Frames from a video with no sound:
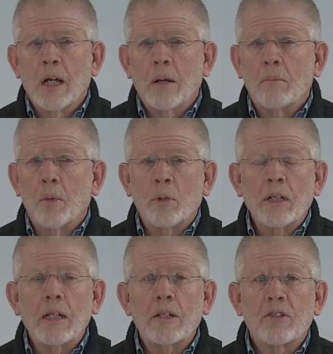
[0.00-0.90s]
but we
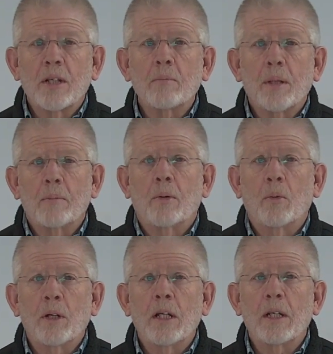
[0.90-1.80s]
need to send people.
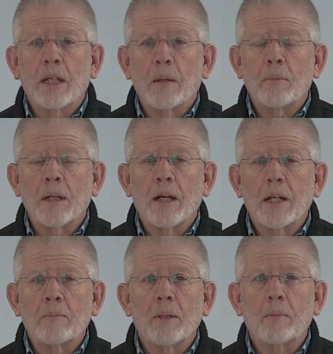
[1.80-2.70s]
We need to get
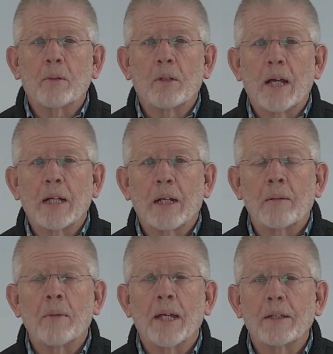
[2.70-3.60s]
behind people like
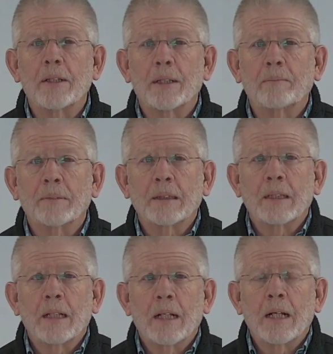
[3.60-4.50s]
Amanda
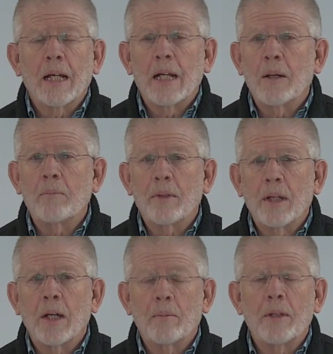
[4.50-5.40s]
and help
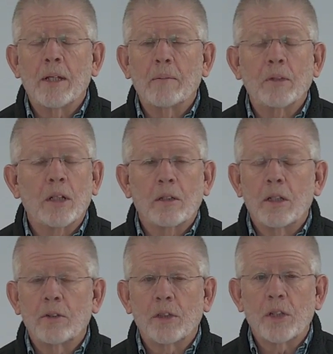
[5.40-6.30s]
help them.
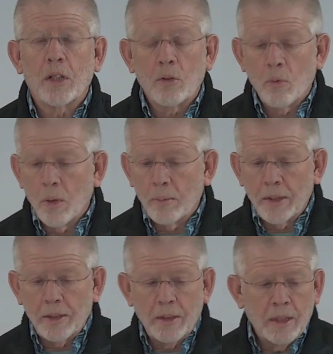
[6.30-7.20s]
Here's a young
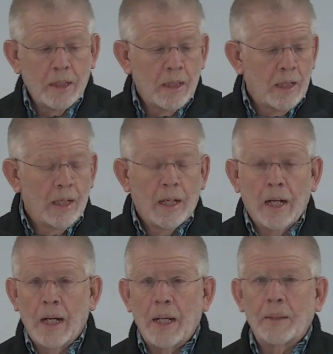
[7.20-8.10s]
woman.
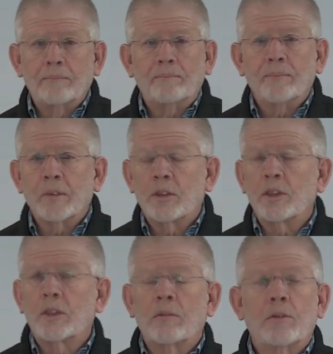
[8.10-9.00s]
Um,
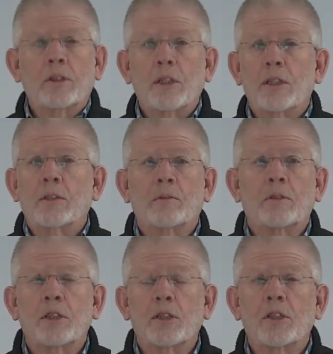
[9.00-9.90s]
she's she's
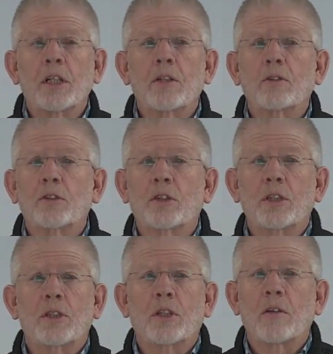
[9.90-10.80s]
she's single.
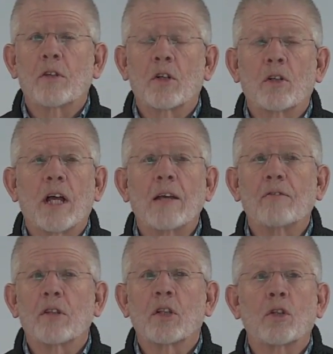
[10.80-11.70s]
She's given her life
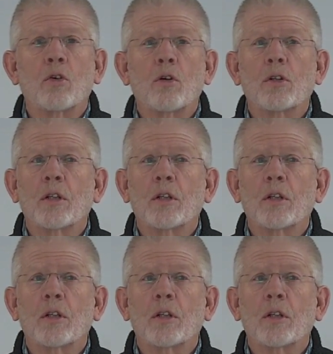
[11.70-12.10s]
to the Lord.